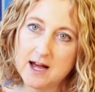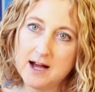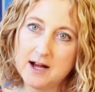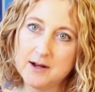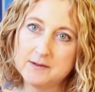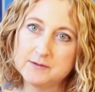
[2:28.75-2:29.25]

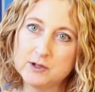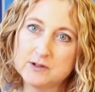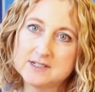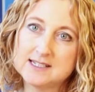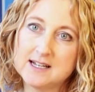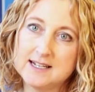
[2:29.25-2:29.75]
um,
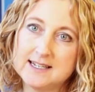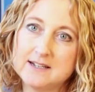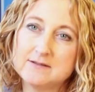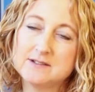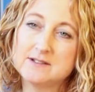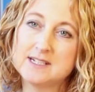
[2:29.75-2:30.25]
not
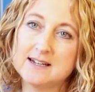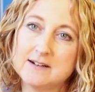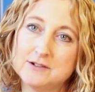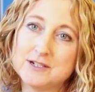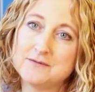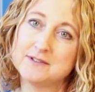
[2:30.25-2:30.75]
designing
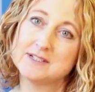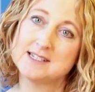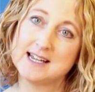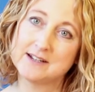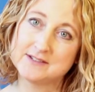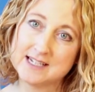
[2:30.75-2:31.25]
technology for the
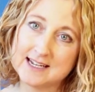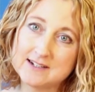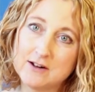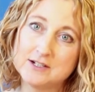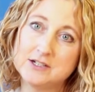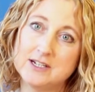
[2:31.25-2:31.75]
sake of
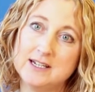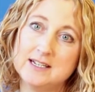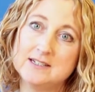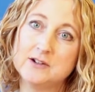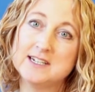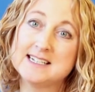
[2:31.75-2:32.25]

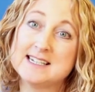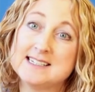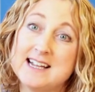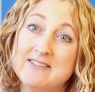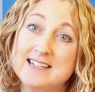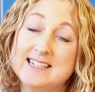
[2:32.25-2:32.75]
technology, not
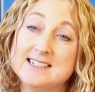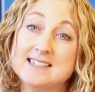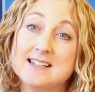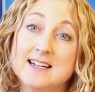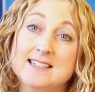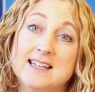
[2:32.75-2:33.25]
necessarily
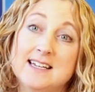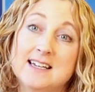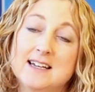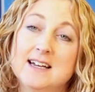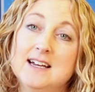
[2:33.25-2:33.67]
designing